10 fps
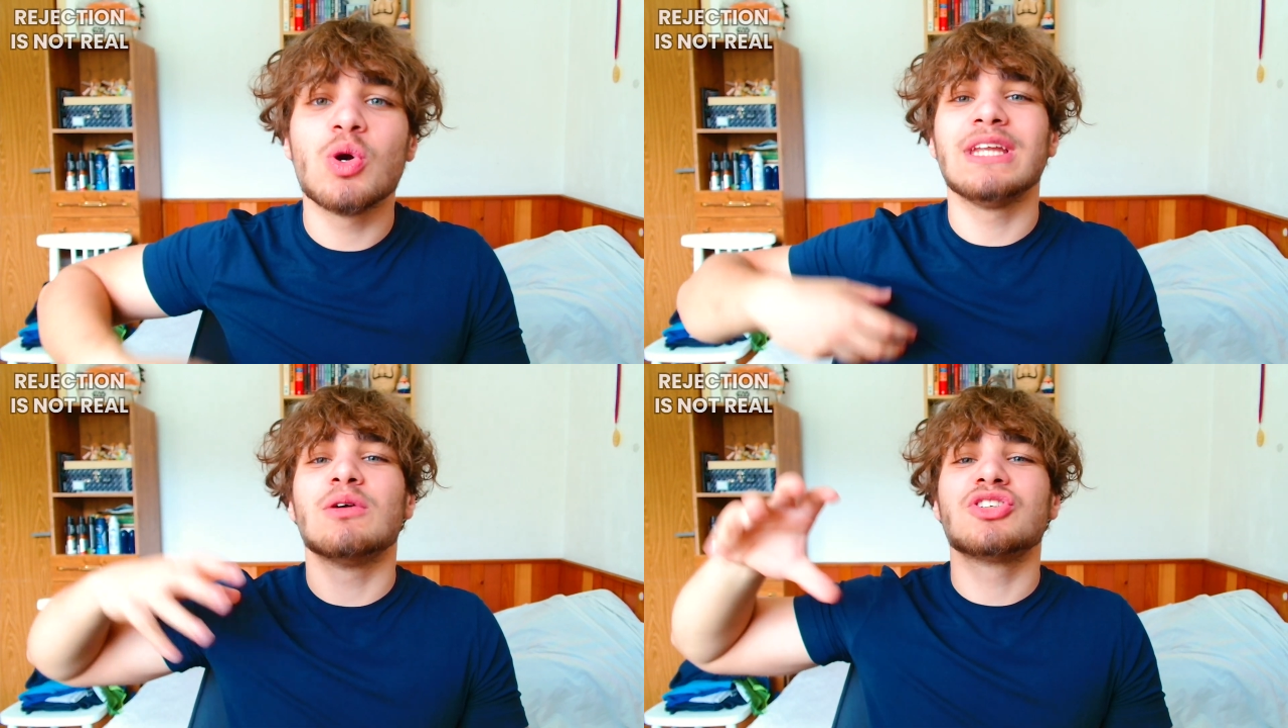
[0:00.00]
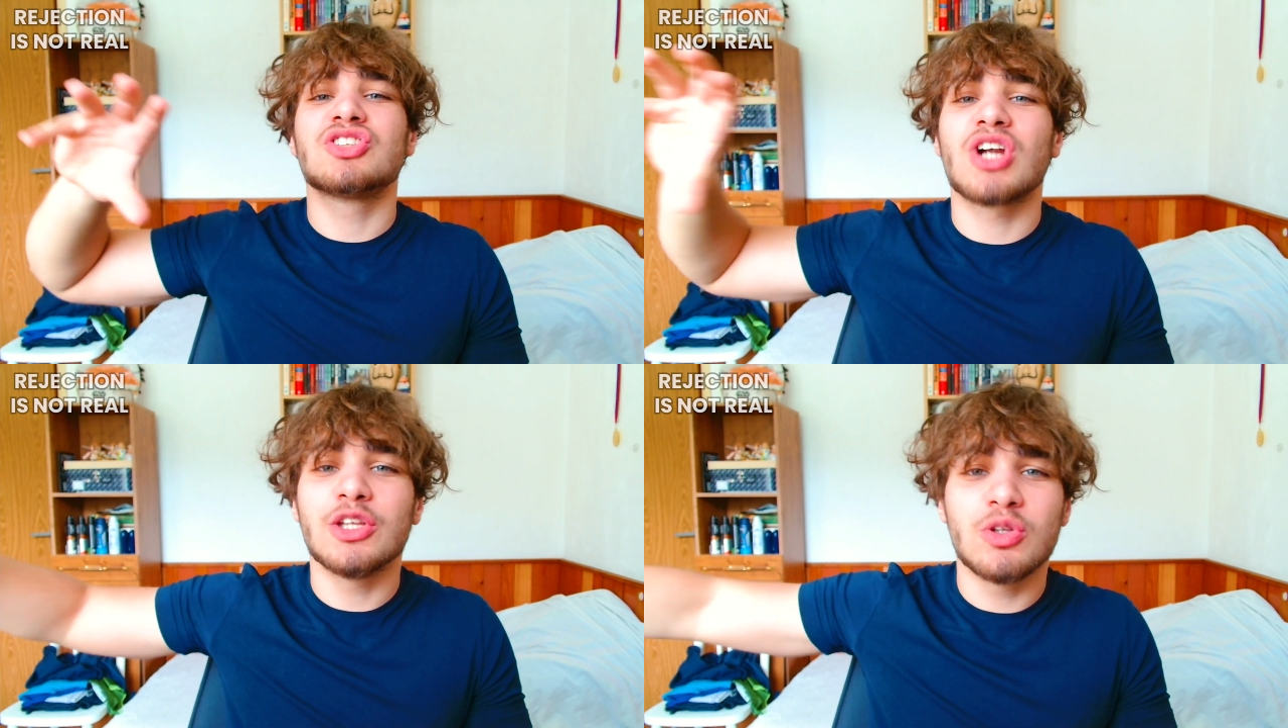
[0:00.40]
and they will
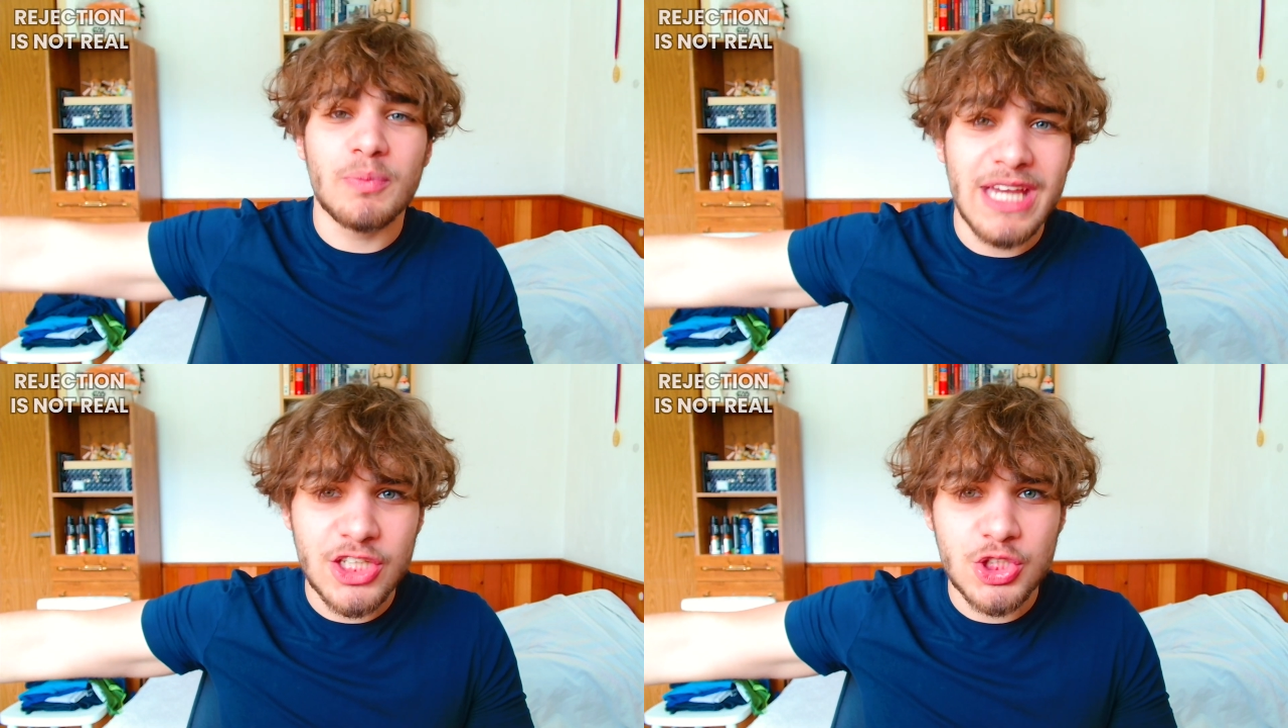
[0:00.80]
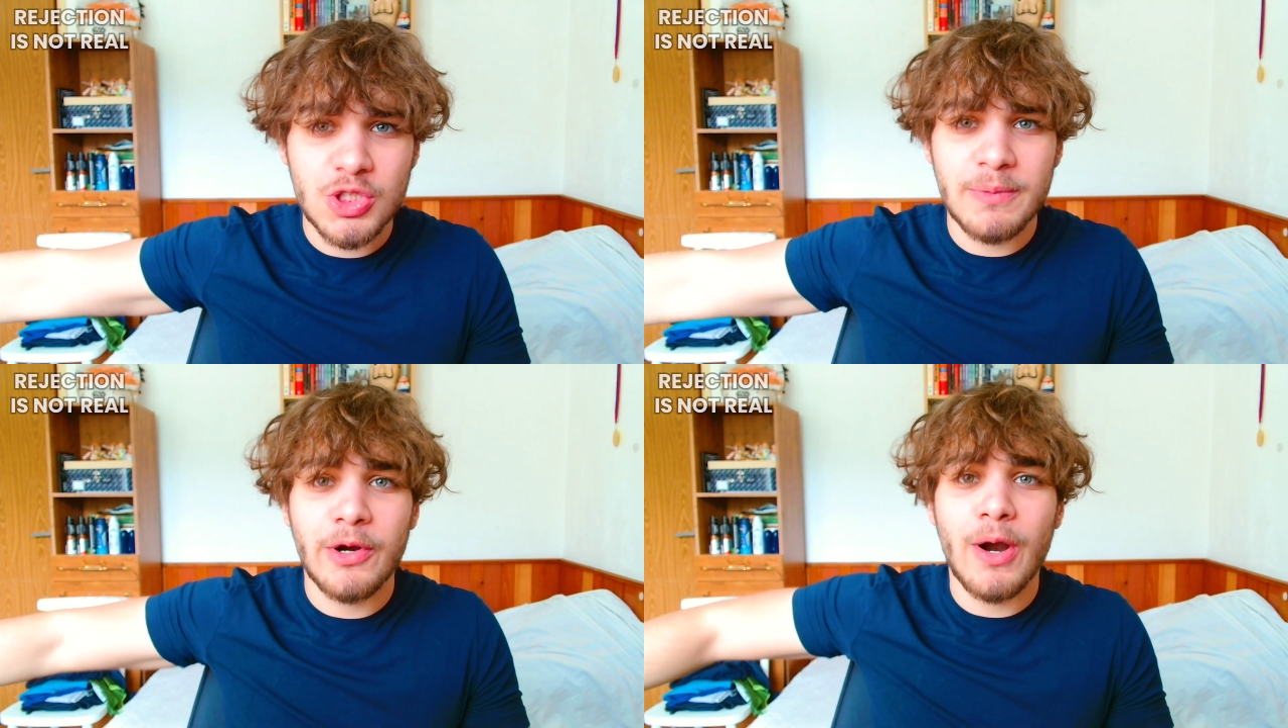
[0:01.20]
start to be
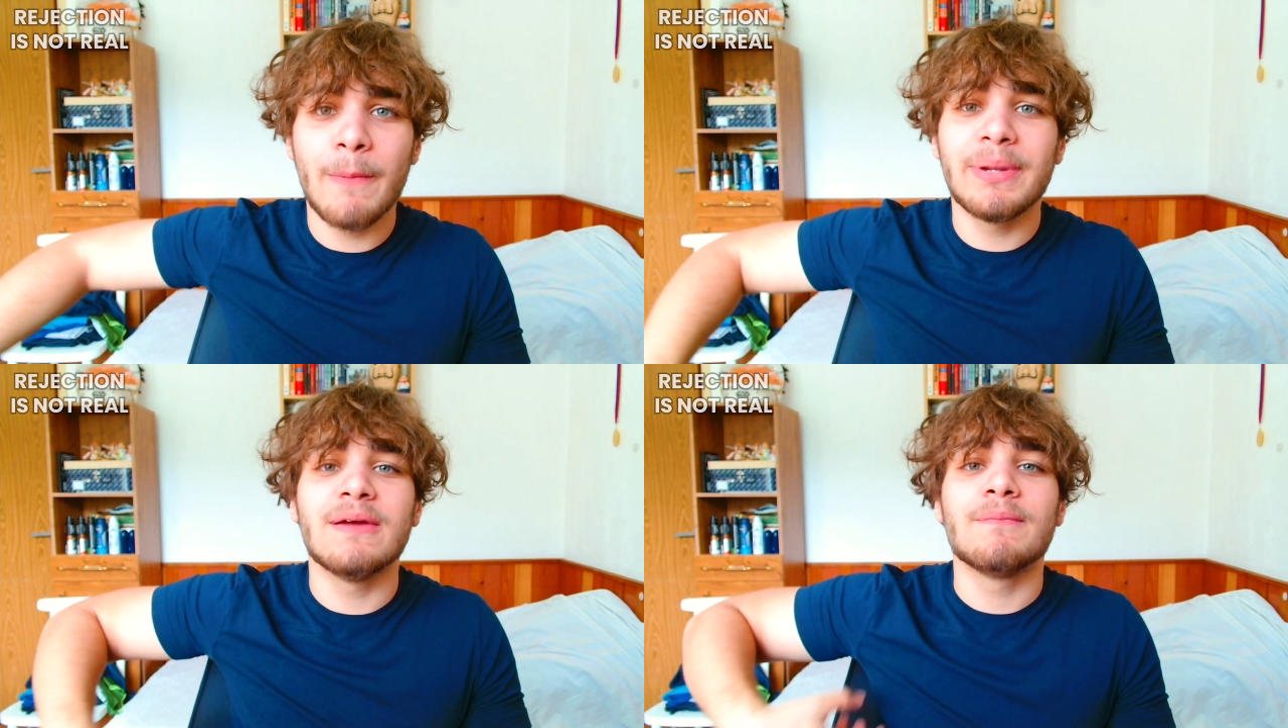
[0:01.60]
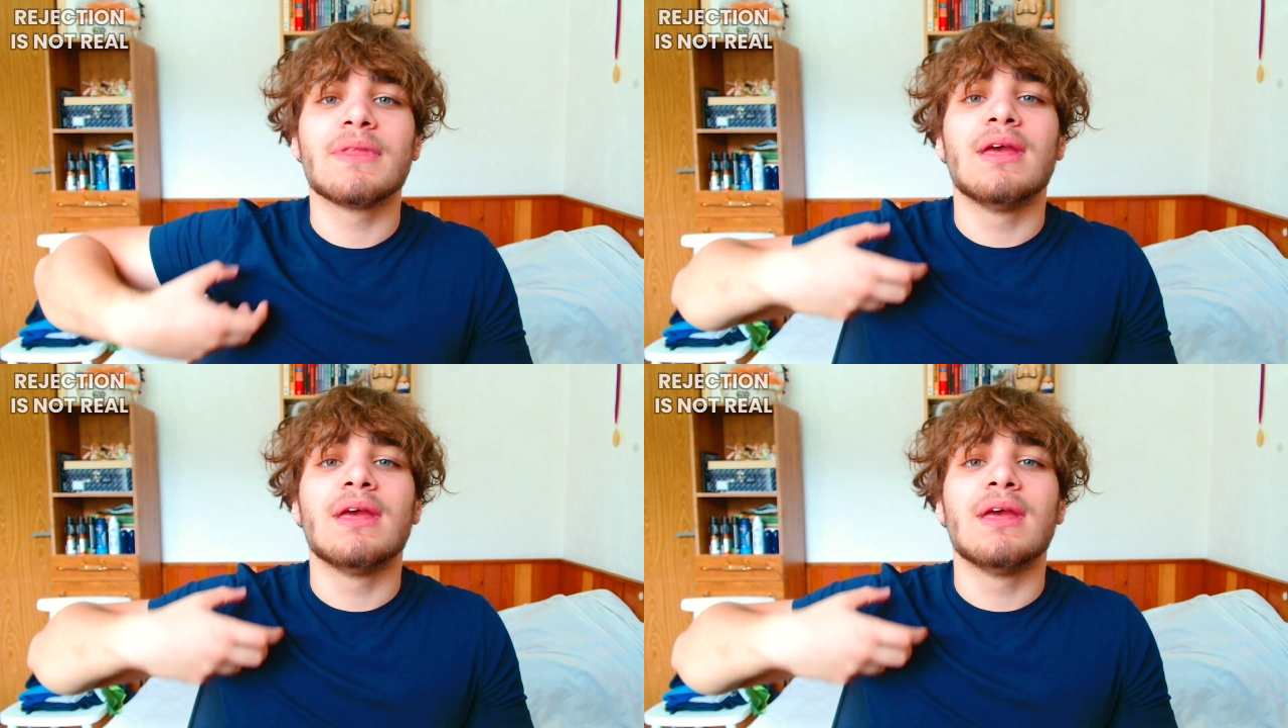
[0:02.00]
extremely grumpy,